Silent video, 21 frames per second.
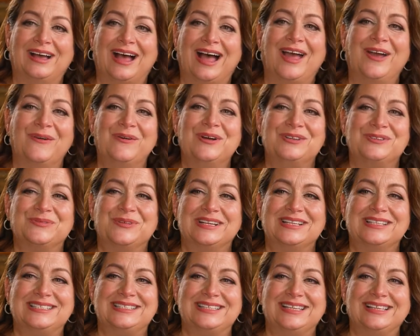I always
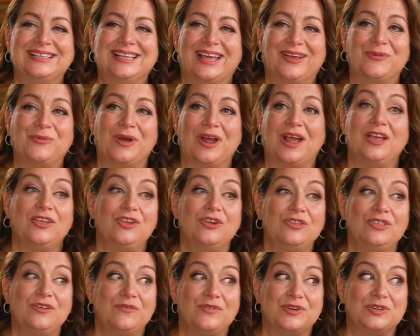want to see, like, where
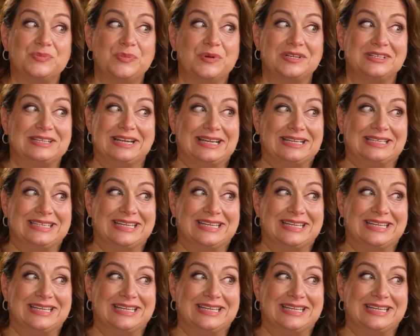you're the first person I